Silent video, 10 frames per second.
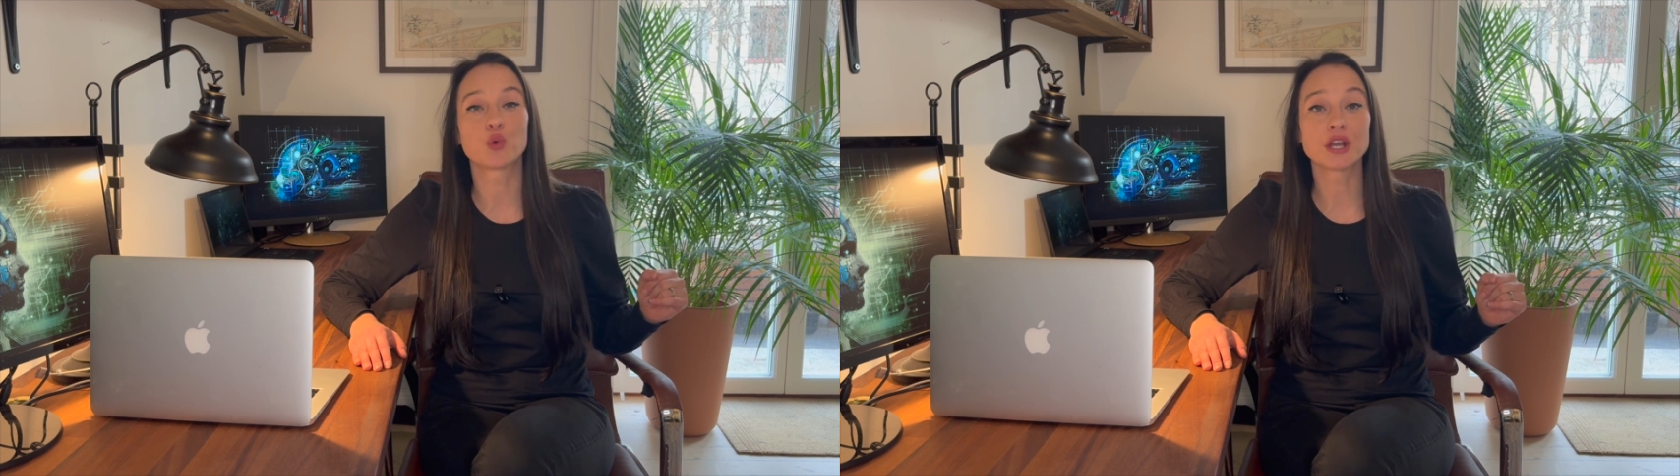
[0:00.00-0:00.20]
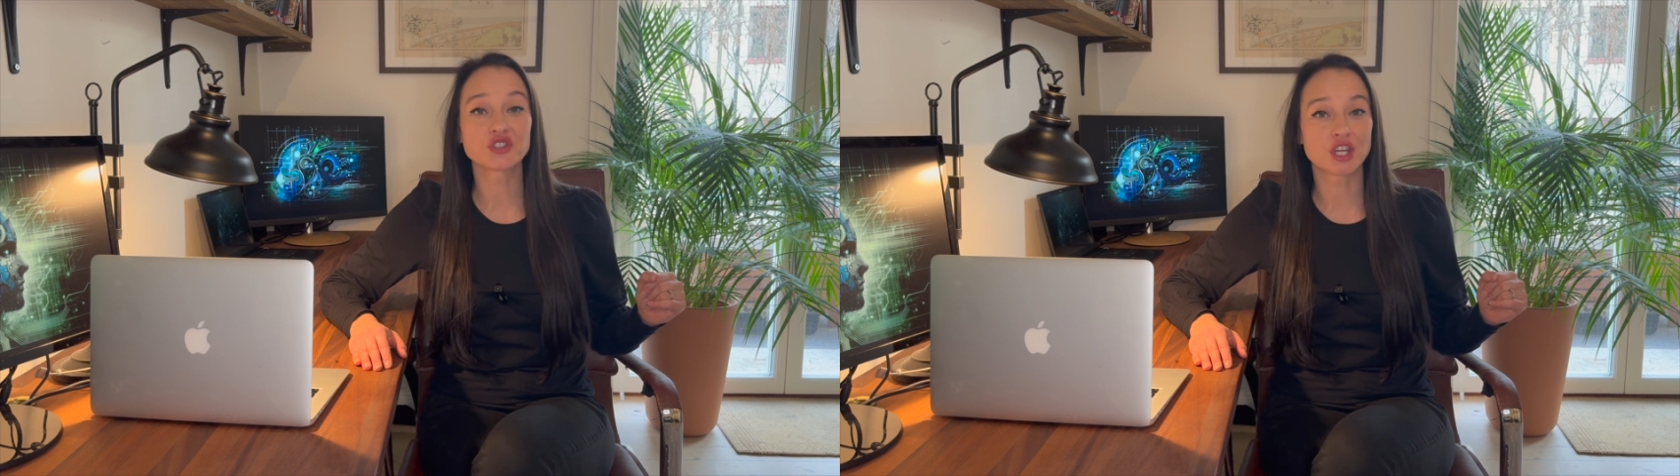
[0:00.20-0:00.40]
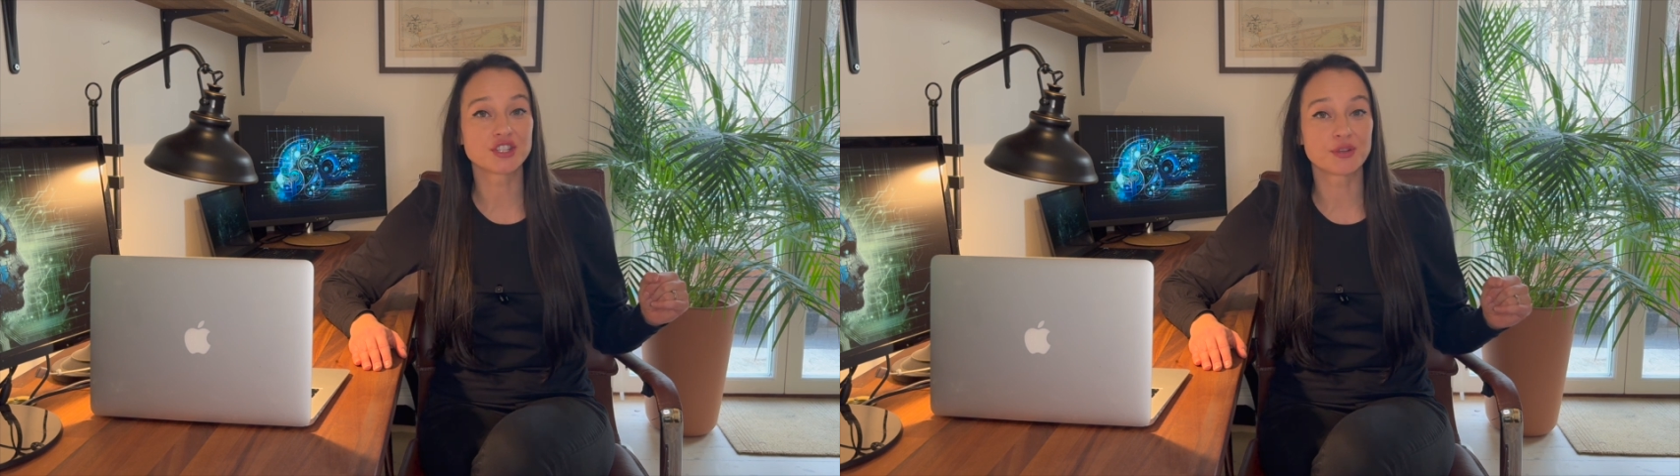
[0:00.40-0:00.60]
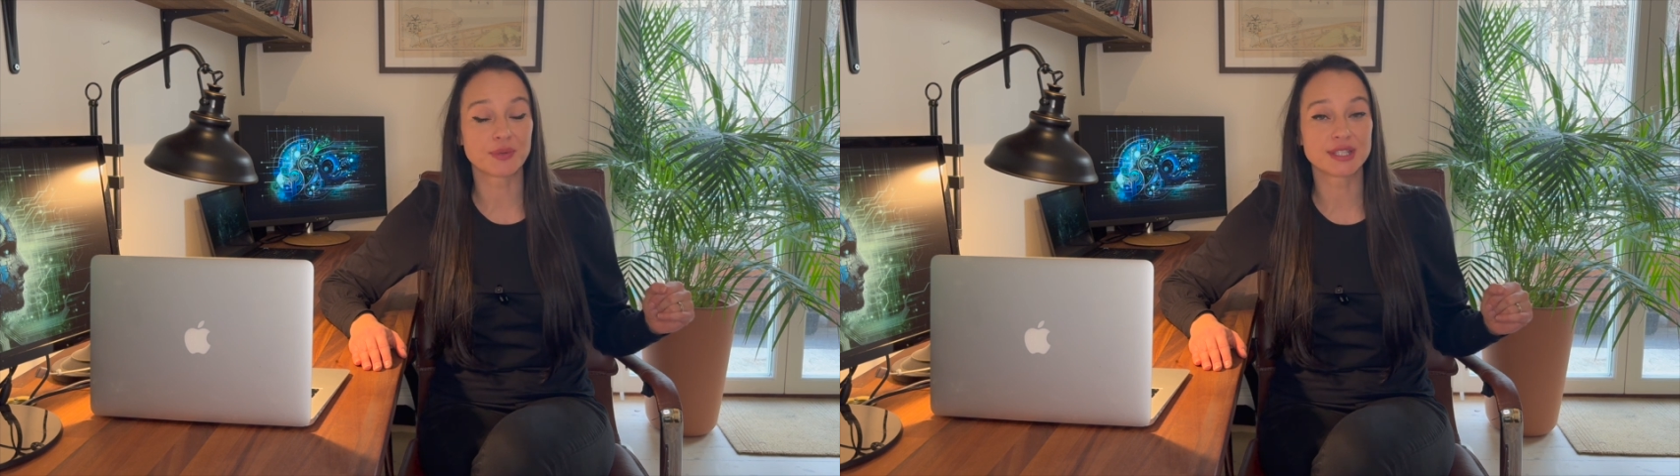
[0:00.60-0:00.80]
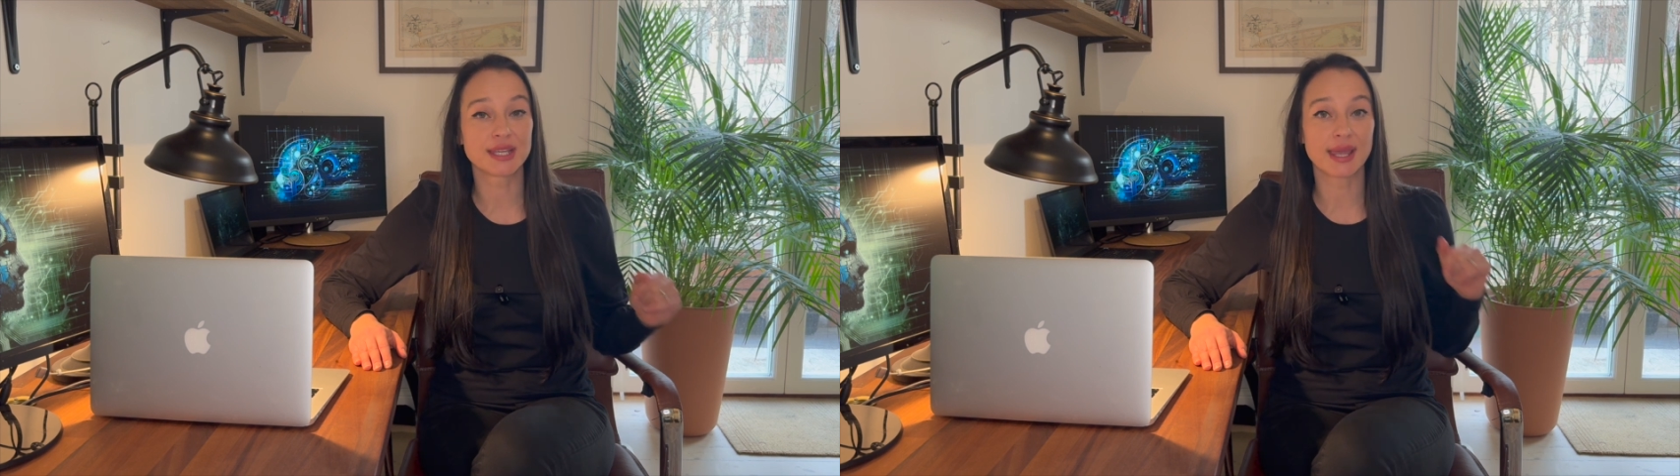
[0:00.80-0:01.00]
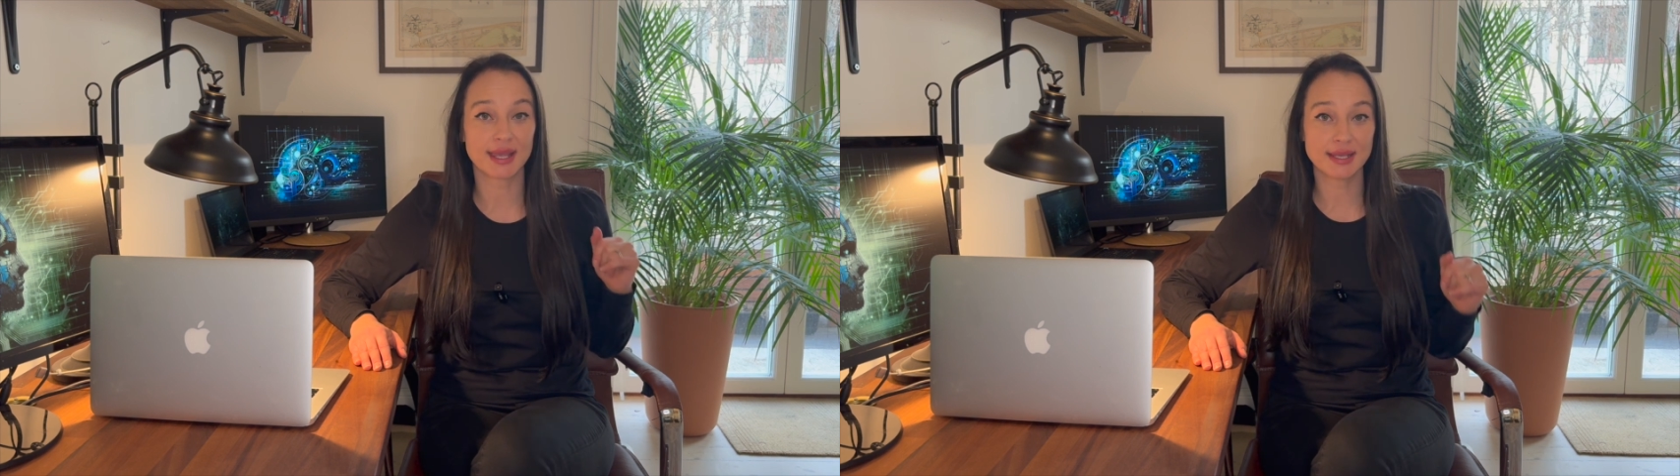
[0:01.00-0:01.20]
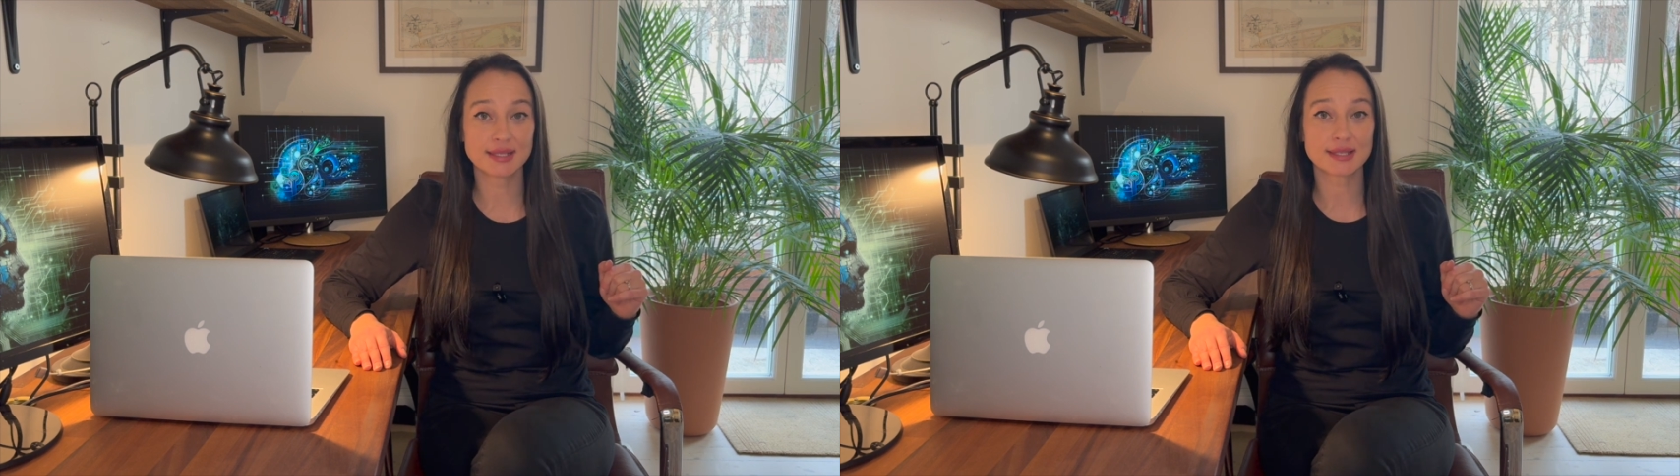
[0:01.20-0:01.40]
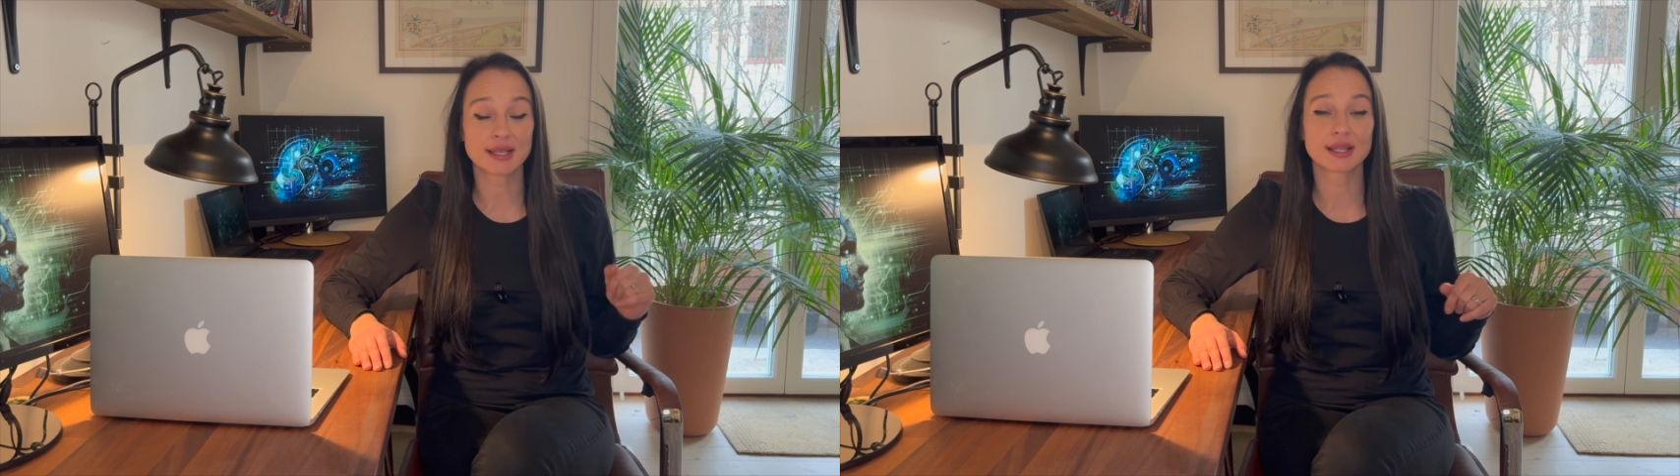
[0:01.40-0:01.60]
what ChatGPT
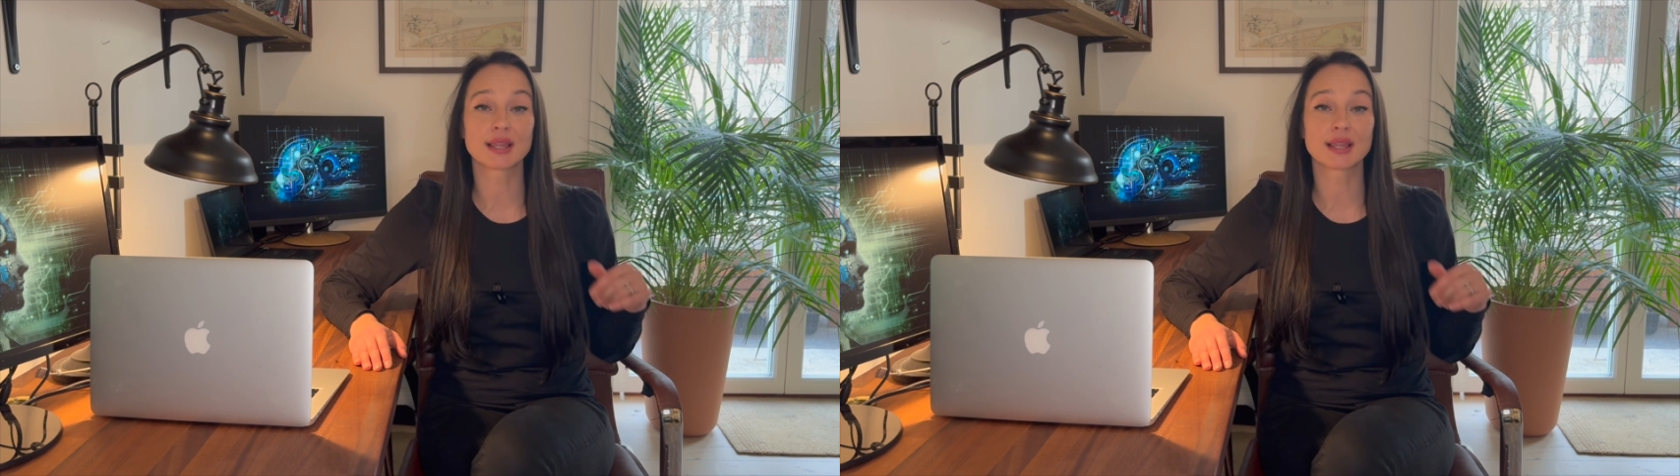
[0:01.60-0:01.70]
is,